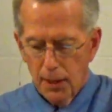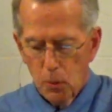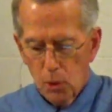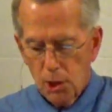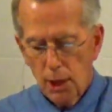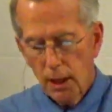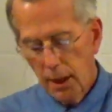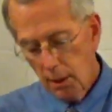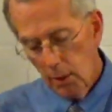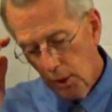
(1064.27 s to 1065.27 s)
And then we see
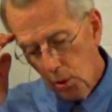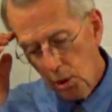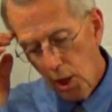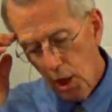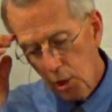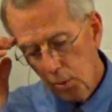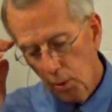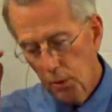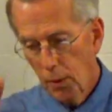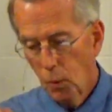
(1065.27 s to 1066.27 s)
later in Luke's
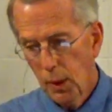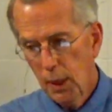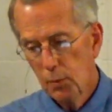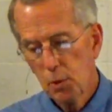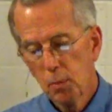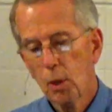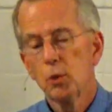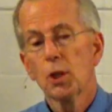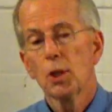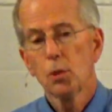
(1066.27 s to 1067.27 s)
gospel that when he was
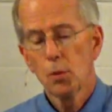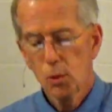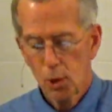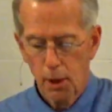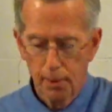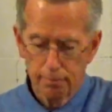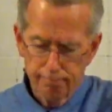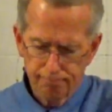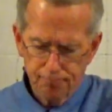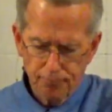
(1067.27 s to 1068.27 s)
approaching
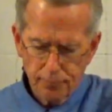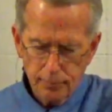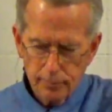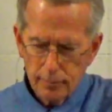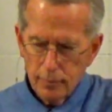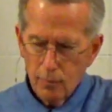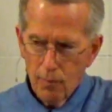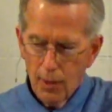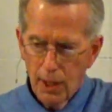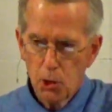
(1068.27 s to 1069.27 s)
Jerusalem
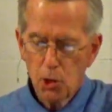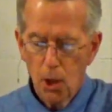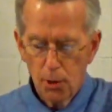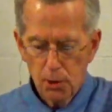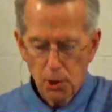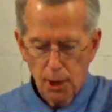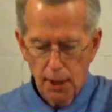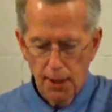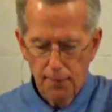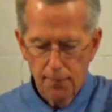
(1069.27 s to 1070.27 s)
and he saw the
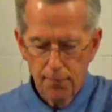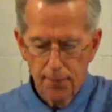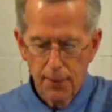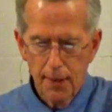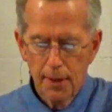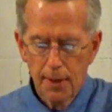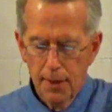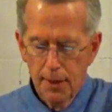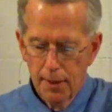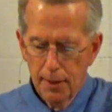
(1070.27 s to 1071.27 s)
city,
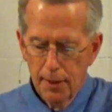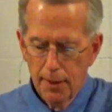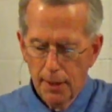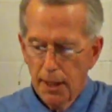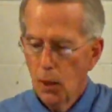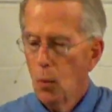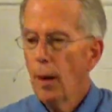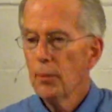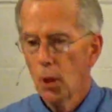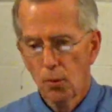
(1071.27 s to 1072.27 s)
that he
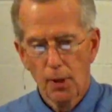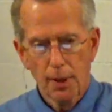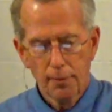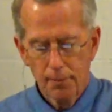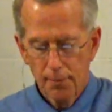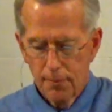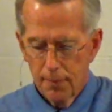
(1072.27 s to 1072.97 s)
wept over it,